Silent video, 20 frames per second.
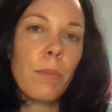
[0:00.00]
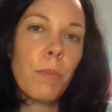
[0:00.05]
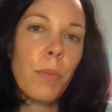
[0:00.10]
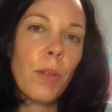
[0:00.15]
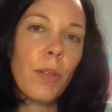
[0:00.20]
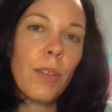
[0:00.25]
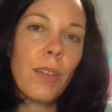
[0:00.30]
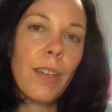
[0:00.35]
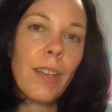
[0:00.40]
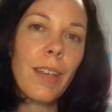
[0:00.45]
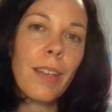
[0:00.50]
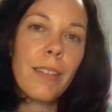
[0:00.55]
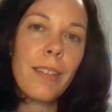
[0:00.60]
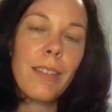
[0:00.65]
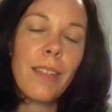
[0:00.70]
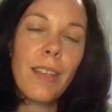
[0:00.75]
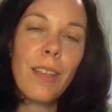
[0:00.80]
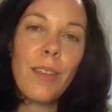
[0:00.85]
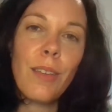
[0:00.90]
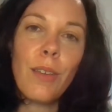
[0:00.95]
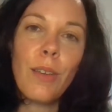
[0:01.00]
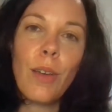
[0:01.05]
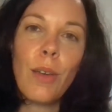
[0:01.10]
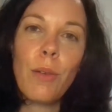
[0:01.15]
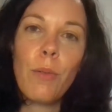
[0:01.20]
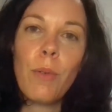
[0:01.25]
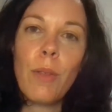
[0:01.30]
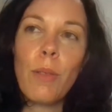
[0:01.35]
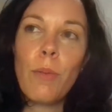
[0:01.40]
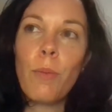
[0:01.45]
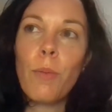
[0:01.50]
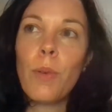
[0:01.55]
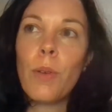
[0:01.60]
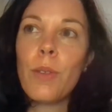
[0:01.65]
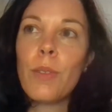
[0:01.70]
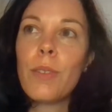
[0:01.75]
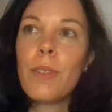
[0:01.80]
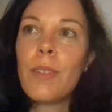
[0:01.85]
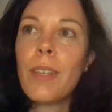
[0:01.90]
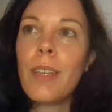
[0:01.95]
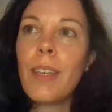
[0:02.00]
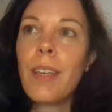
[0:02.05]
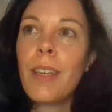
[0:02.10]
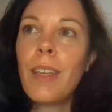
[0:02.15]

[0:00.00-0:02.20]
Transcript: podcasts, that you go with what